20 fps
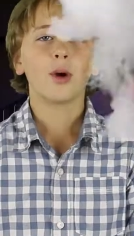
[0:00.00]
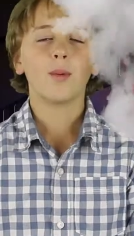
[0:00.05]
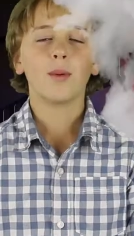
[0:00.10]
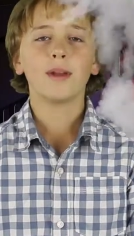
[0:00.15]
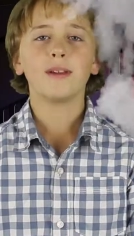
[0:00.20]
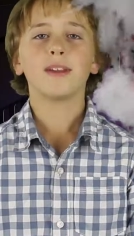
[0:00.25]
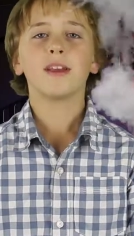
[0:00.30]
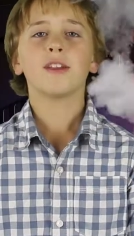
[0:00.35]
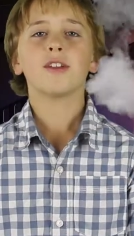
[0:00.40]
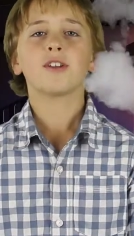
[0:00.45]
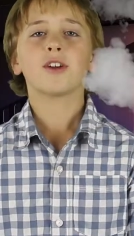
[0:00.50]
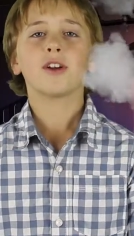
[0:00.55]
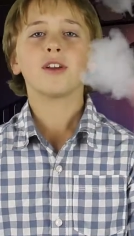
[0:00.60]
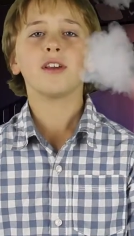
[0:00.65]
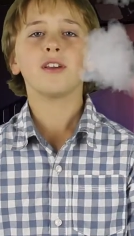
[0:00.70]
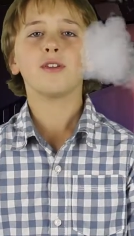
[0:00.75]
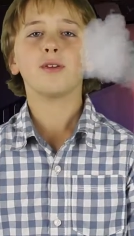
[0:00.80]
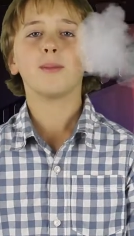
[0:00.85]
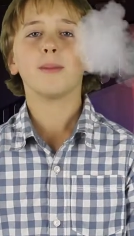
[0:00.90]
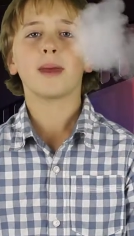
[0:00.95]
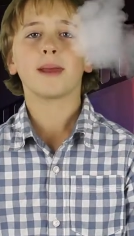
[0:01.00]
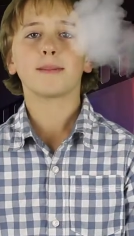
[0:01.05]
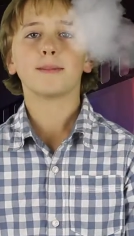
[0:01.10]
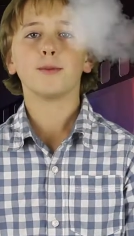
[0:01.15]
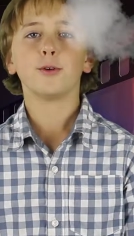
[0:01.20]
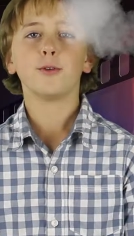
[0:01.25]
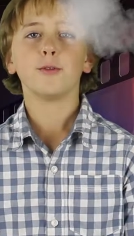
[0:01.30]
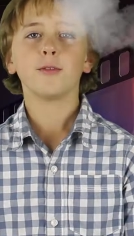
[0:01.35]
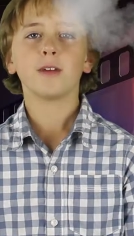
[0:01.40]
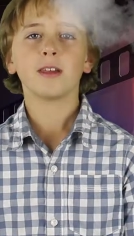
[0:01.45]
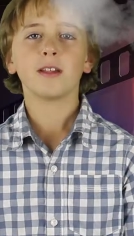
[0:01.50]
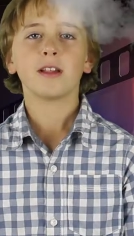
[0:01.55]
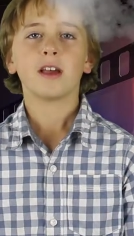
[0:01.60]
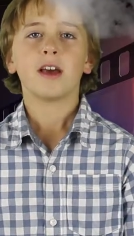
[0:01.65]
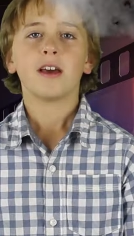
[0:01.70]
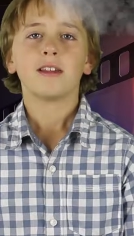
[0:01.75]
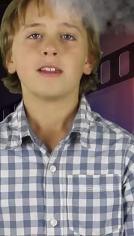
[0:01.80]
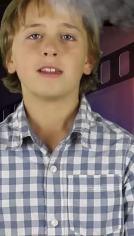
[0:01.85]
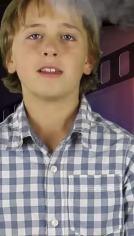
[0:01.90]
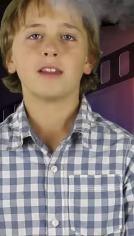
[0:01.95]
When they started to make movies,
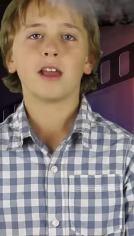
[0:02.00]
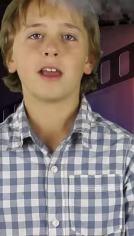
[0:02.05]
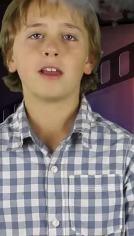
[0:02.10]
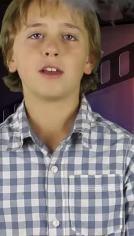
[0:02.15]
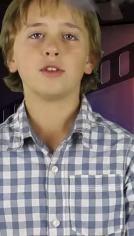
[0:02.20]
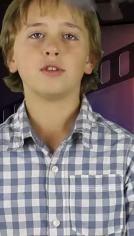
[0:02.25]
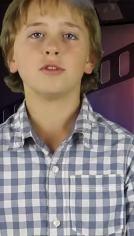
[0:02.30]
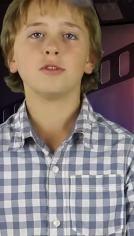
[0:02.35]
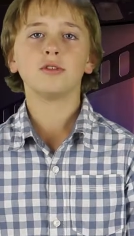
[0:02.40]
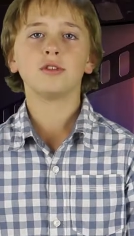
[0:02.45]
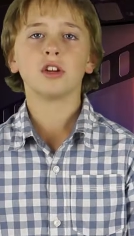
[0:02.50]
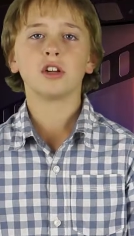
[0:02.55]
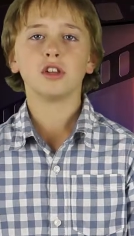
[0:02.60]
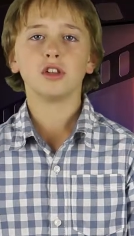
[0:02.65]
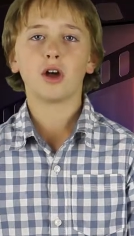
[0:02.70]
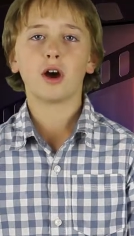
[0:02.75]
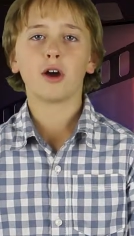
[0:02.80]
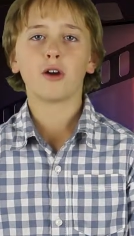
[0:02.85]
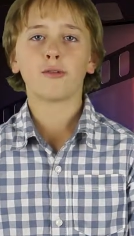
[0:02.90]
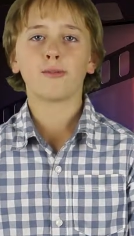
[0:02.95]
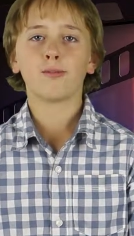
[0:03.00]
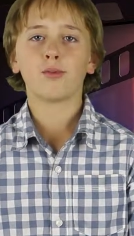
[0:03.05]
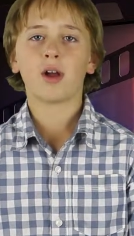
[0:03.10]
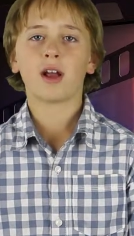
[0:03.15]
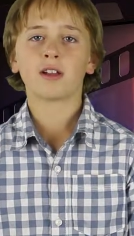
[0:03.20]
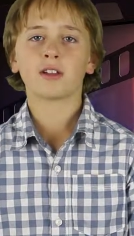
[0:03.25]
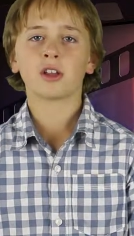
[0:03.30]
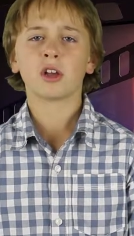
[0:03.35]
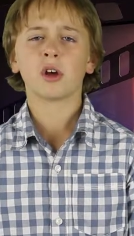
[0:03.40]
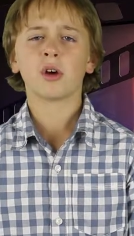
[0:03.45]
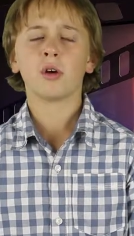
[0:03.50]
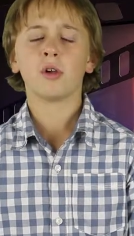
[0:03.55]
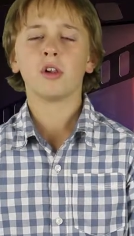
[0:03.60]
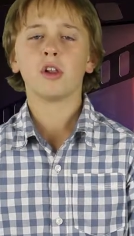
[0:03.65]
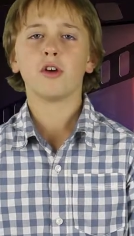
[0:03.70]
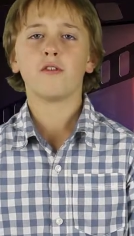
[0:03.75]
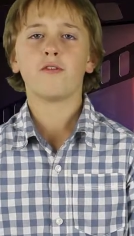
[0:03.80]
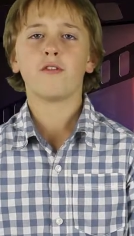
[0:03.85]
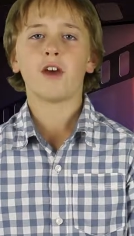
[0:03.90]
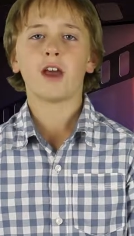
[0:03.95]
they used a lot of
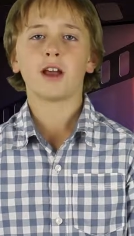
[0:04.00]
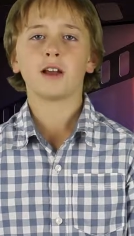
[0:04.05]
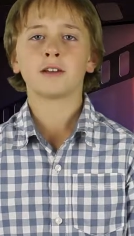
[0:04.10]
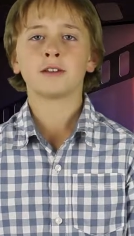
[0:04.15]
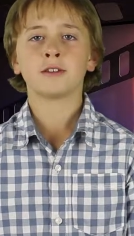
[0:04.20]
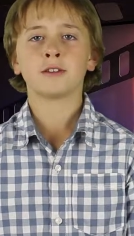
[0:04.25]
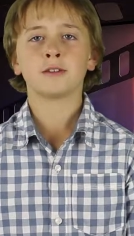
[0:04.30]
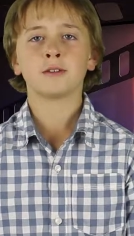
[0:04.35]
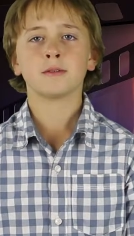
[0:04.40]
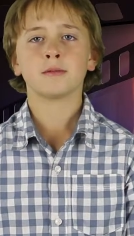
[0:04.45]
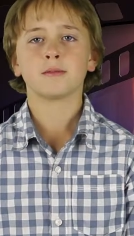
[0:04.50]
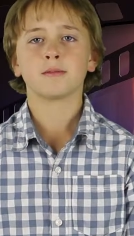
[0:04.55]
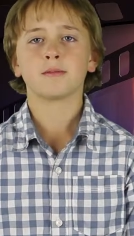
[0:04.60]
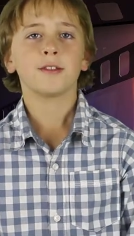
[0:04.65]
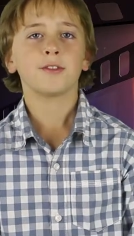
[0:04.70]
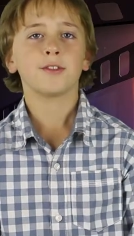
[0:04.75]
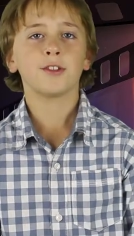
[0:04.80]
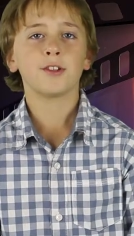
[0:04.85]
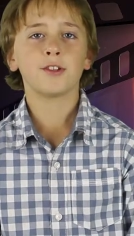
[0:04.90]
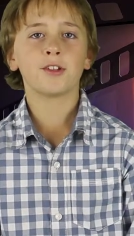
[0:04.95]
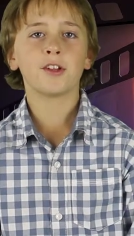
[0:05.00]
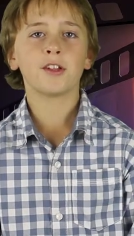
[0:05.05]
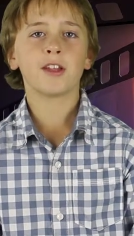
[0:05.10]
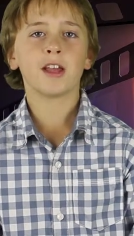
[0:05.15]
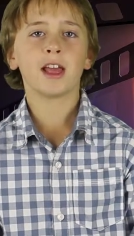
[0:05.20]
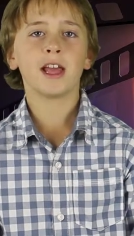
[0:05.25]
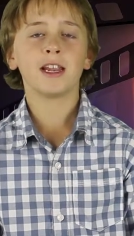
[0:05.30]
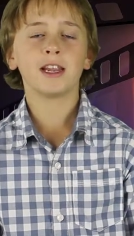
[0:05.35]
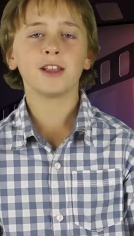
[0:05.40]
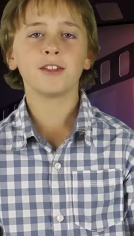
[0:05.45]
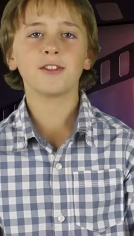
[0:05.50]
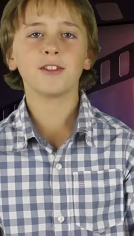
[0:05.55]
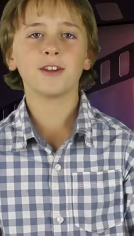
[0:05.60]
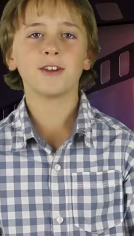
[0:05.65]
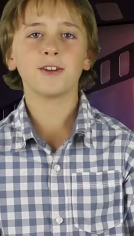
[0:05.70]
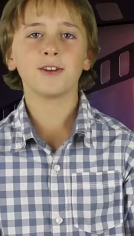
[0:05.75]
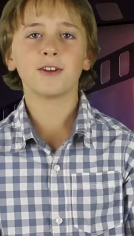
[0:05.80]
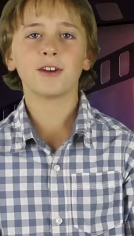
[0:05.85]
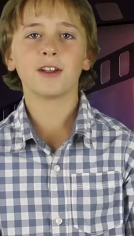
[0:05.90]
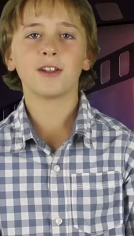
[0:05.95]
practical effects. This is anything
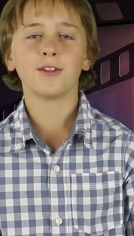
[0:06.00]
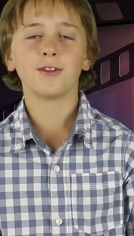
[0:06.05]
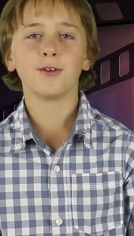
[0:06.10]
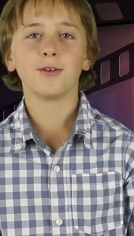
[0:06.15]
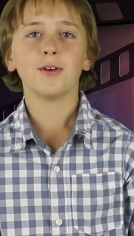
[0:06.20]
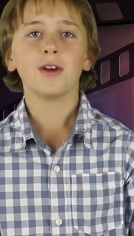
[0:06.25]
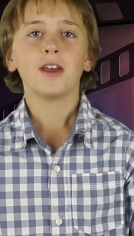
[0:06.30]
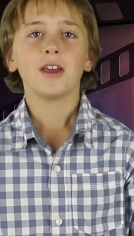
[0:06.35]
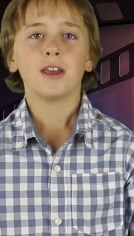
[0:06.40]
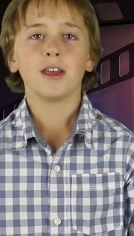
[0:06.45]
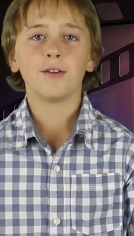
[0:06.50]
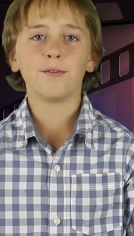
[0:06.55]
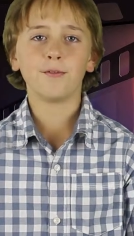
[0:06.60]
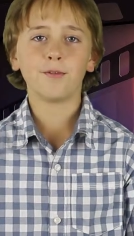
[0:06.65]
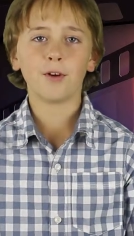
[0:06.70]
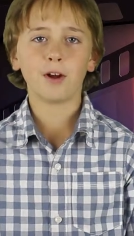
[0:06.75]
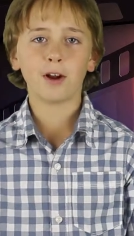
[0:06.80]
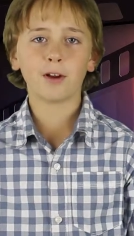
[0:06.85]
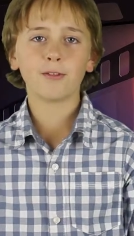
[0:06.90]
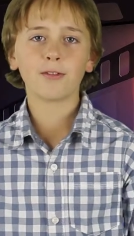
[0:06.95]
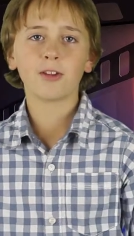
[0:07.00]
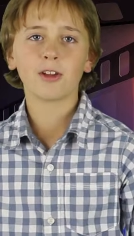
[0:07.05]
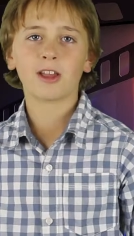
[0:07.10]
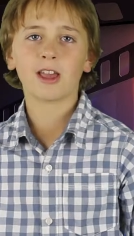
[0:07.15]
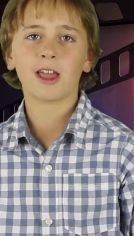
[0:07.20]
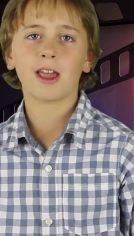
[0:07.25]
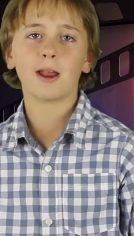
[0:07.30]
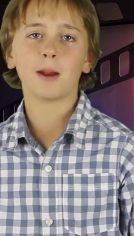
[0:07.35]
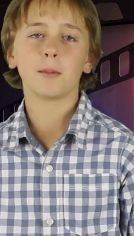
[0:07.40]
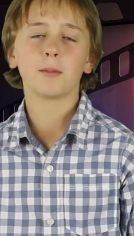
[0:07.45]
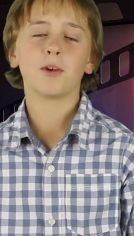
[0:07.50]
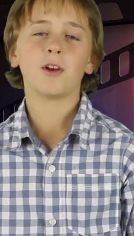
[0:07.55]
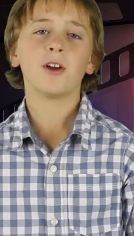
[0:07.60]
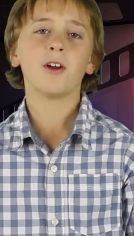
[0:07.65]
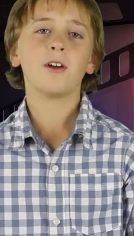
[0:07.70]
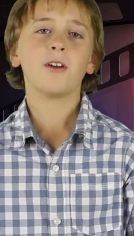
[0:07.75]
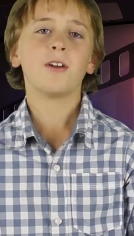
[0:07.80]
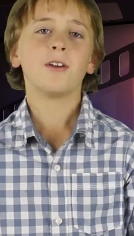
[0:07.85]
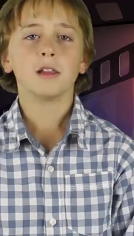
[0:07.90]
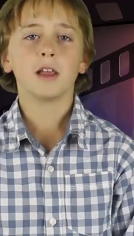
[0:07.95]
you can do in front of the camera,
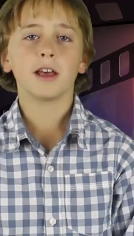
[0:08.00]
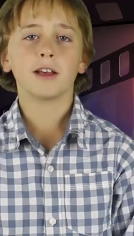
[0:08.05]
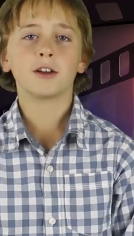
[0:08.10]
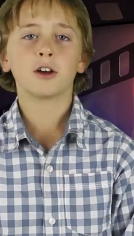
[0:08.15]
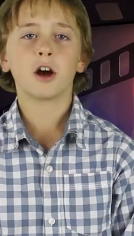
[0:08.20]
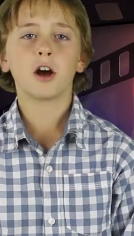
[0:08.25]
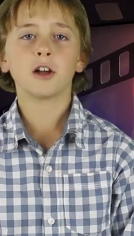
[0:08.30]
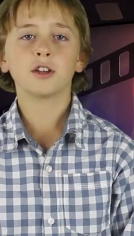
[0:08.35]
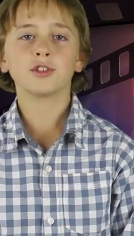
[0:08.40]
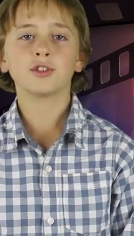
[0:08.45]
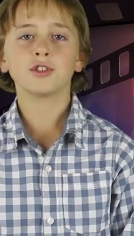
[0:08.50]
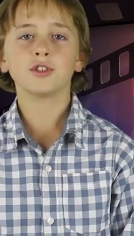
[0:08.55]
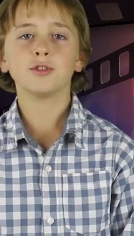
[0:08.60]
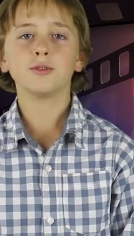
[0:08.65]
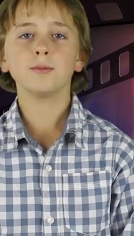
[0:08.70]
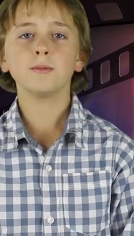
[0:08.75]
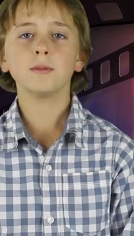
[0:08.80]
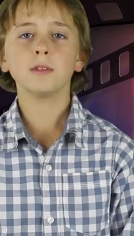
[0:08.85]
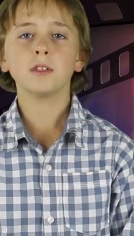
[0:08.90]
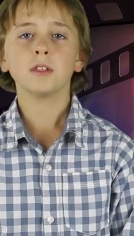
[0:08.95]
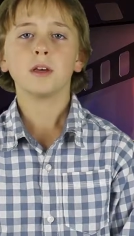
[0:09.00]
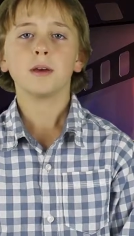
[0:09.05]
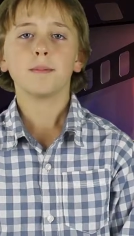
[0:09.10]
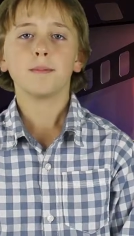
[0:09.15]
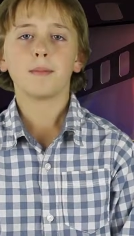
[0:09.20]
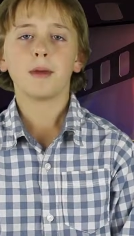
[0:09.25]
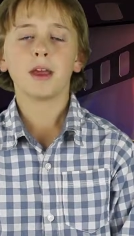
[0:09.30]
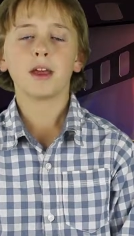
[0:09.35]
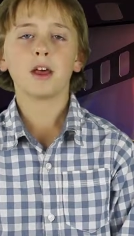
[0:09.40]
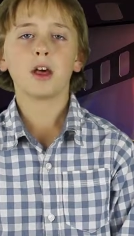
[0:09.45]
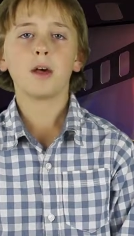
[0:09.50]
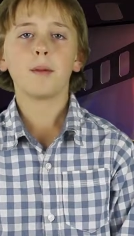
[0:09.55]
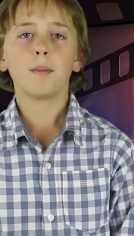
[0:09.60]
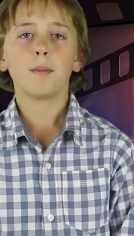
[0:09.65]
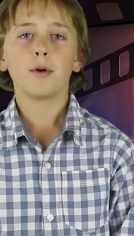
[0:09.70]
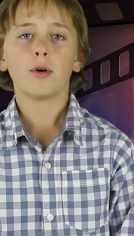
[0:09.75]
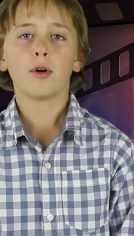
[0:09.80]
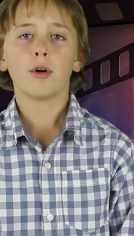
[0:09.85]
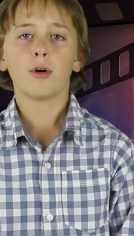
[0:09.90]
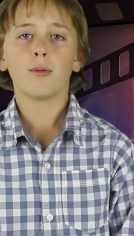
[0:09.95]
like costumes,
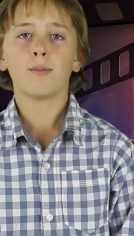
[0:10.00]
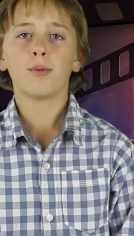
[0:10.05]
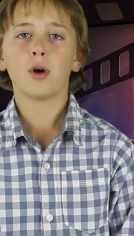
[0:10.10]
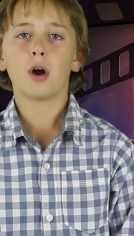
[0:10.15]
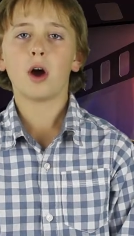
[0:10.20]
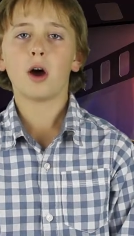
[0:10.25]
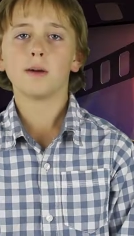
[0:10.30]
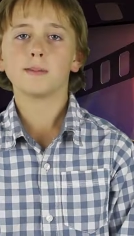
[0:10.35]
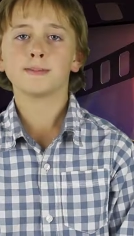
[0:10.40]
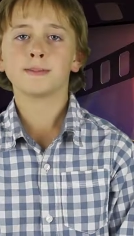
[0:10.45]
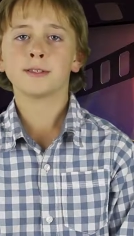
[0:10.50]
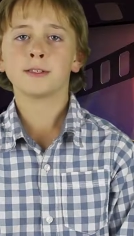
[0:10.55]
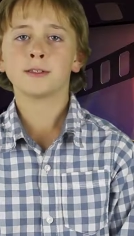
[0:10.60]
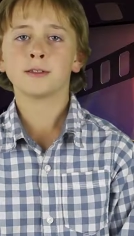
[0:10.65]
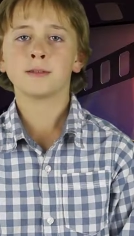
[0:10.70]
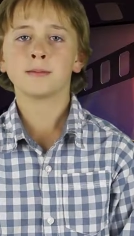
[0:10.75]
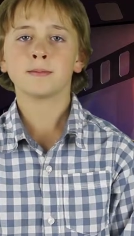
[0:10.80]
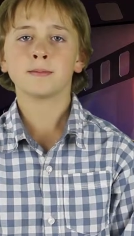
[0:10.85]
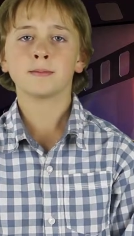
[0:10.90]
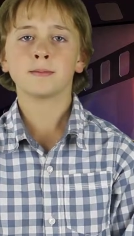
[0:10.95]
makeup, or props.